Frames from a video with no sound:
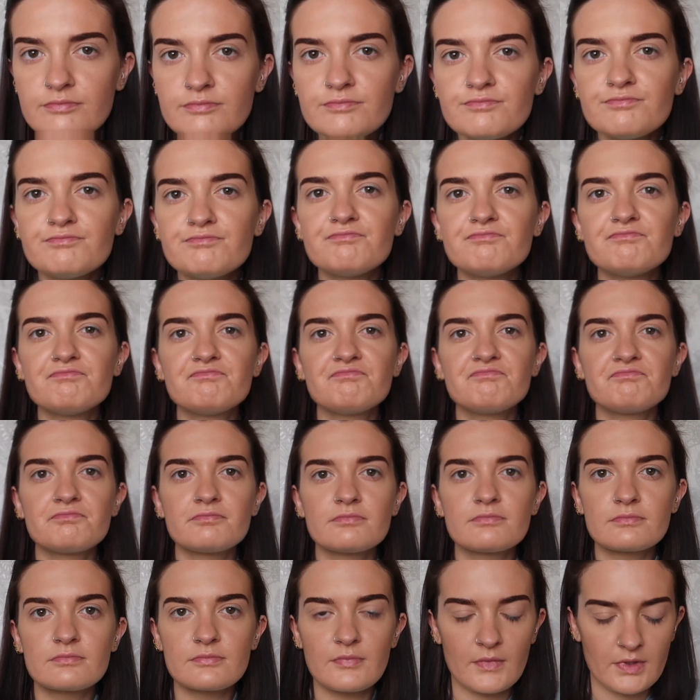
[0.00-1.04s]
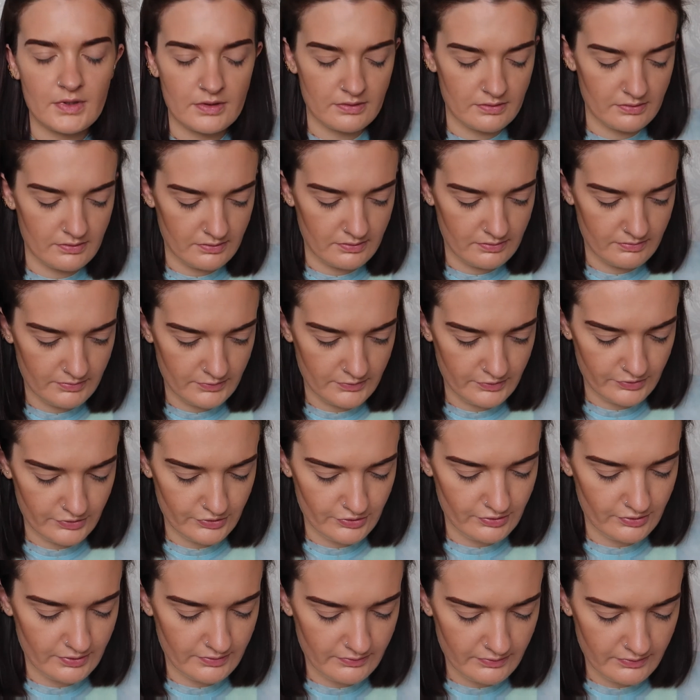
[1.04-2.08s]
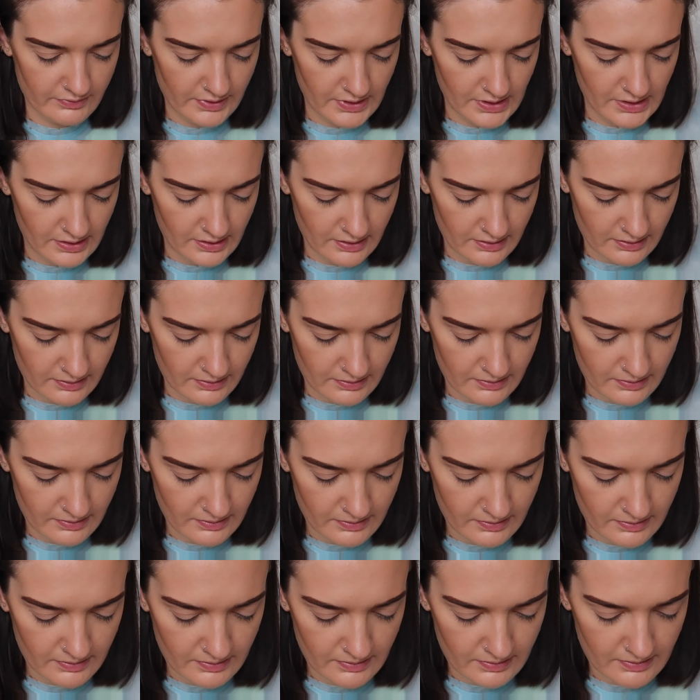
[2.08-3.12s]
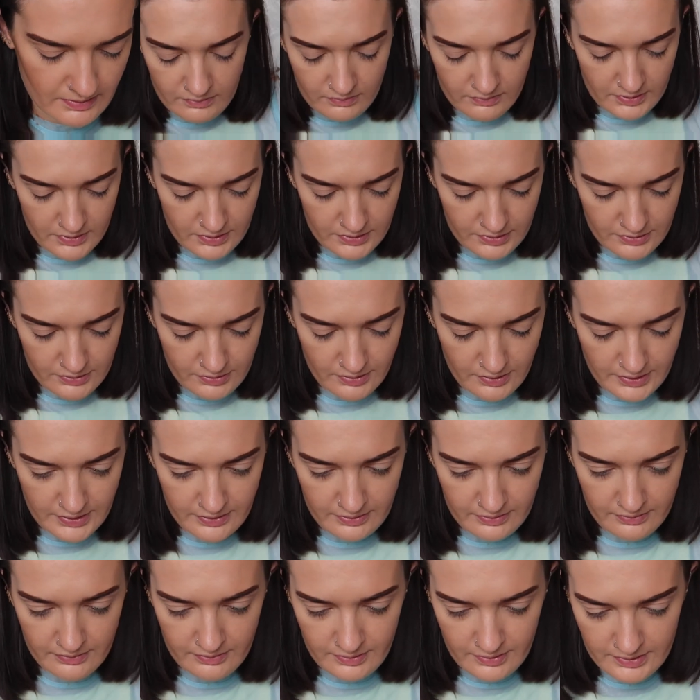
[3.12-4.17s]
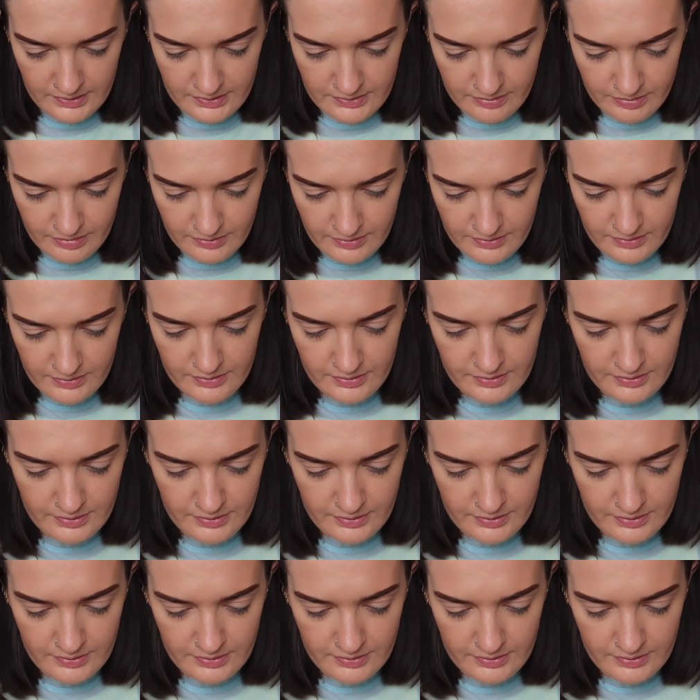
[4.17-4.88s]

I'm not sure I'm feeling it. Let's try it on this one.